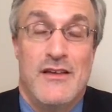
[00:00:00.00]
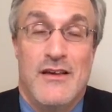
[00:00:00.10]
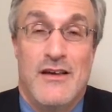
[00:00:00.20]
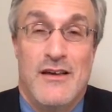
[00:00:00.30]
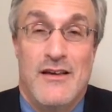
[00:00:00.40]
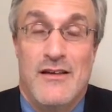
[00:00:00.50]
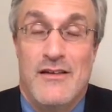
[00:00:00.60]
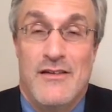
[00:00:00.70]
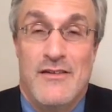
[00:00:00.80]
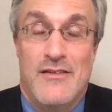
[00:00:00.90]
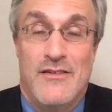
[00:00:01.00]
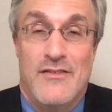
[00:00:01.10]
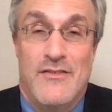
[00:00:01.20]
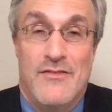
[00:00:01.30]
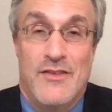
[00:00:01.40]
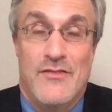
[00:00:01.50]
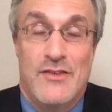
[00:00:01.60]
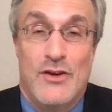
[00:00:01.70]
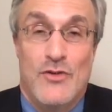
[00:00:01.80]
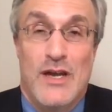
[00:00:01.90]
of
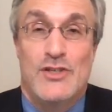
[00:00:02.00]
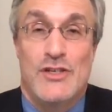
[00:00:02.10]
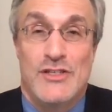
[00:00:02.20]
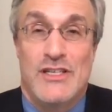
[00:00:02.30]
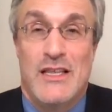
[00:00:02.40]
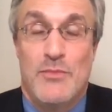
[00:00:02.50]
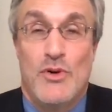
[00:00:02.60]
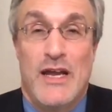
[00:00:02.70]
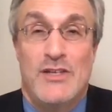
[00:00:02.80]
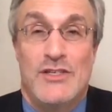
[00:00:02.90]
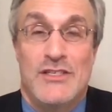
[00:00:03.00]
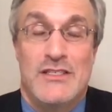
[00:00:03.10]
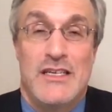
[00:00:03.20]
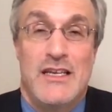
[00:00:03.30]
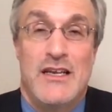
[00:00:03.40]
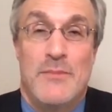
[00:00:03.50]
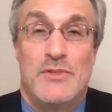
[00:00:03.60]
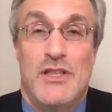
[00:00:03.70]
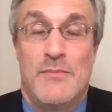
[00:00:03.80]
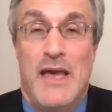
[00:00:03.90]
congressional deliberations leading up
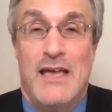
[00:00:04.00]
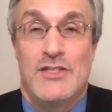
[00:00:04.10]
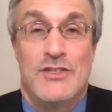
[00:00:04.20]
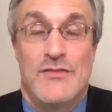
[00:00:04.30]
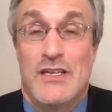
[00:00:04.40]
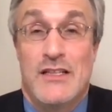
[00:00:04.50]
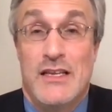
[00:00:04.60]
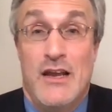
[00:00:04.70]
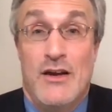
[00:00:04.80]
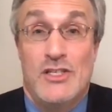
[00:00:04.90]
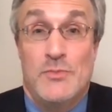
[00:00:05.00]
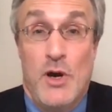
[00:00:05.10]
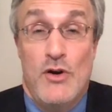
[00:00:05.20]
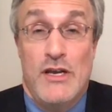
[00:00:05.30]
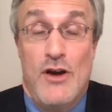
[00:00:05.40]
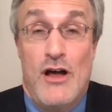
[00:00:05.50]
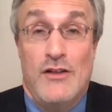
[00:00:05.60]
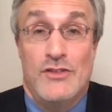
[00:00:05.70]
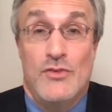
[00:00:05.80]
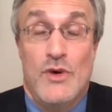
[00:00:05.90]
to the passage of the Clean Air Act spoke at
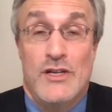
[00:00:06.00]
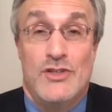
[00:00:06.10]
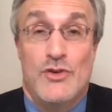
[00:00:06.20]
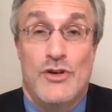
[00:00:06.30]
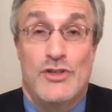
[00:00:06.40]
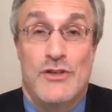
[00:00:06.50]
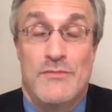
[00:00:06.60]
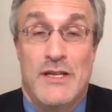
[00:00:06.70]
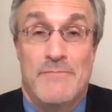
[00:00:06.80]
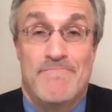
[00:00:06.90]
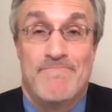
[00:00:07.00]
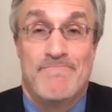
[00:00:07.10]
all to what a source should mean.